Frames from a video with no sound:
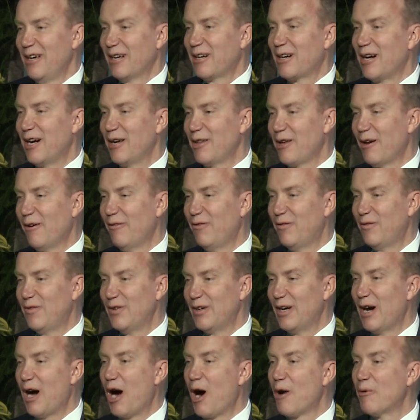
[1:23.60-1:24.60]
kind of
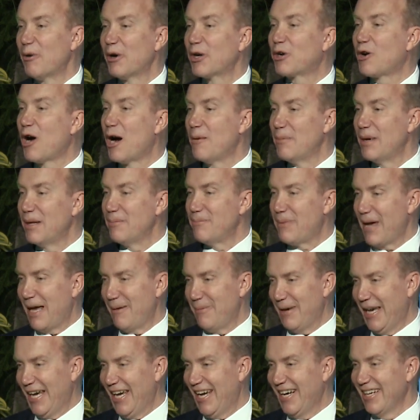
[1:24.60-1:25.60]
our common
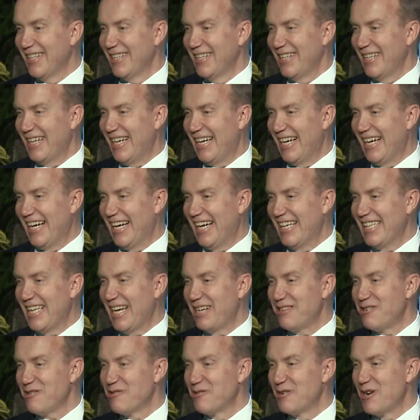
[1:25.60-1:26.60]
baby
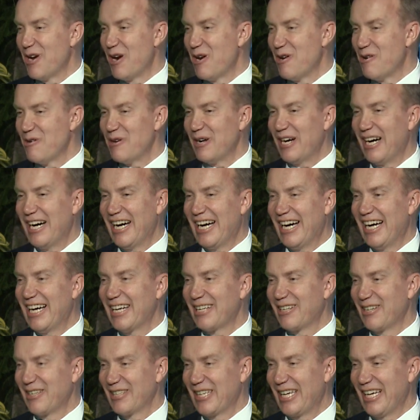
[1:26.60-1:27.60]
that you're
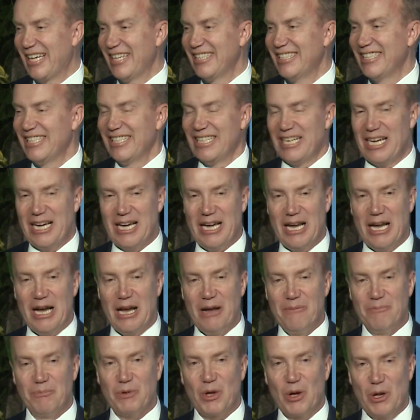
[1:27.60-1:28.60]
now going to
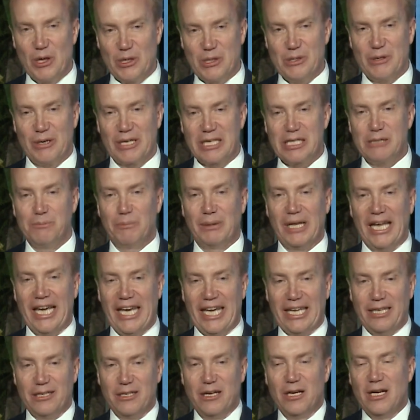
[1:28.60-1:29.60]
um, also
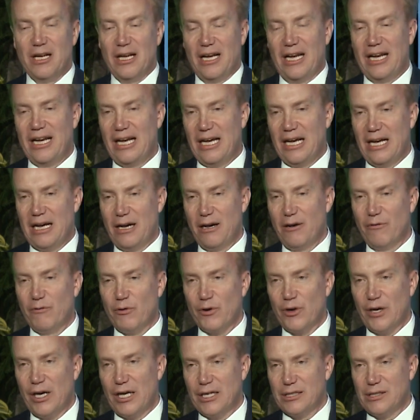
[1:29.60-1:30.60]
explain uh,
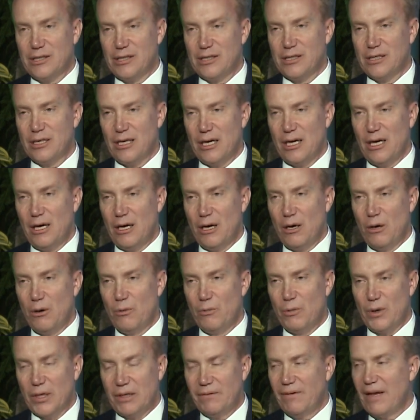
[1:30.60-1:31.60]
for us uh,
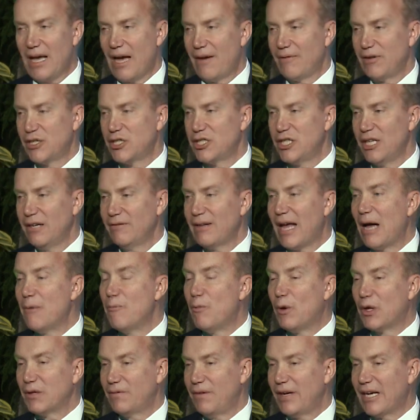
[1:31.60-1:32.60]
what we have achieved
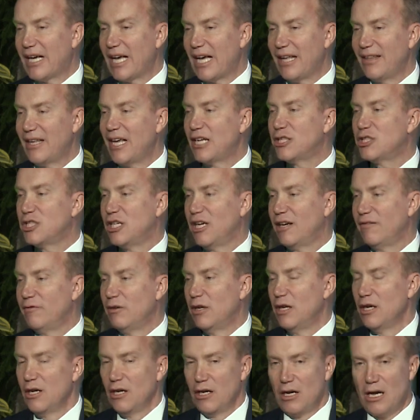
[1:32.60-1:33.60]
and what we can
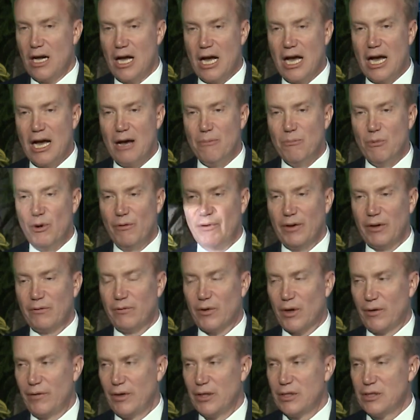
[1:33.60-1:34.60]
achieve uh, moving
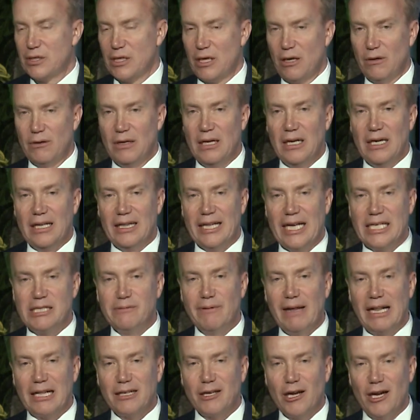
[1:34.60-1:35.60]
forward. So
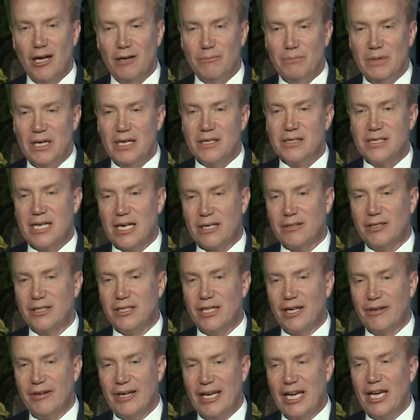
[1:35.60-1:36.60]
let's welcome
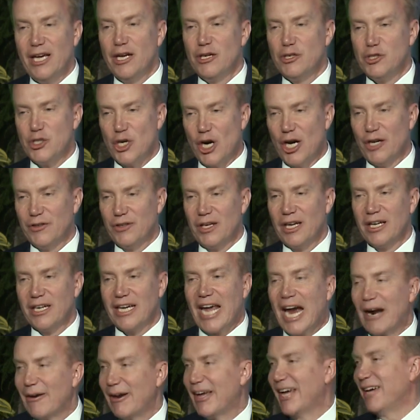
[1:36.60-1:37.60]
Secretary John
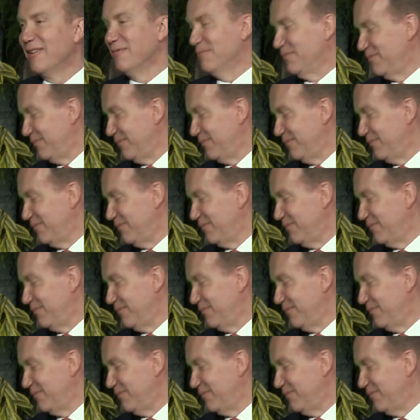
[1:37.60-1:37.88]
Kerry.